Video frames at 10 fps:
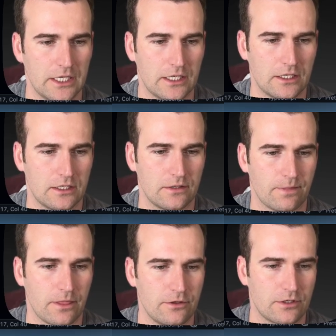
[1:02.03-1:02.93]
and
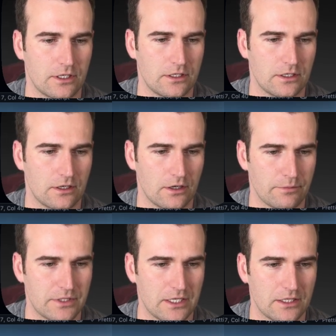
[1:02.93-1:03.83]
you can
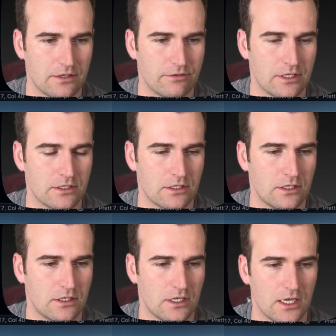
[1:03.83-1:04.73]
obtain the event
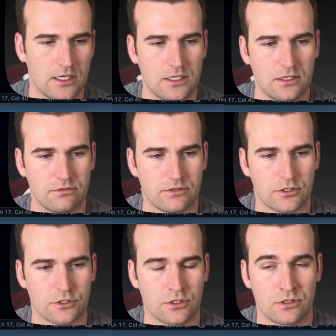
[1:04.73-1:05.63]
in any
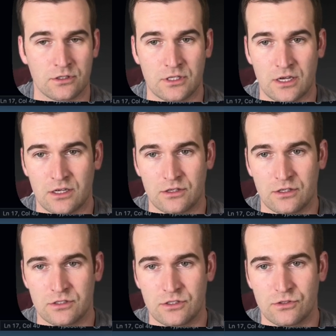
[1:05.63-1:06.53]
function that
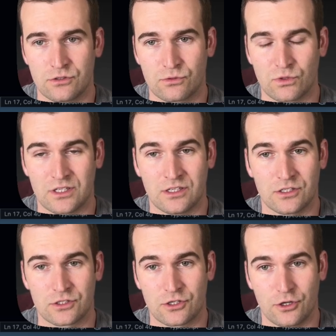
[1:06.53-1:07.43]
is used
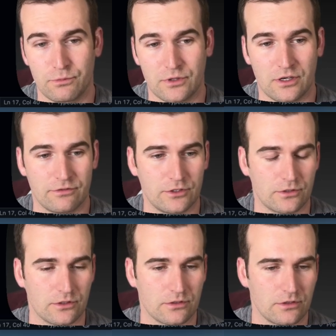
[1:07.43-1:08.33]
within the scope of
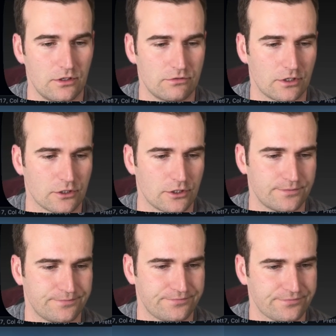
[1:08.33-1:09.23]
your load function.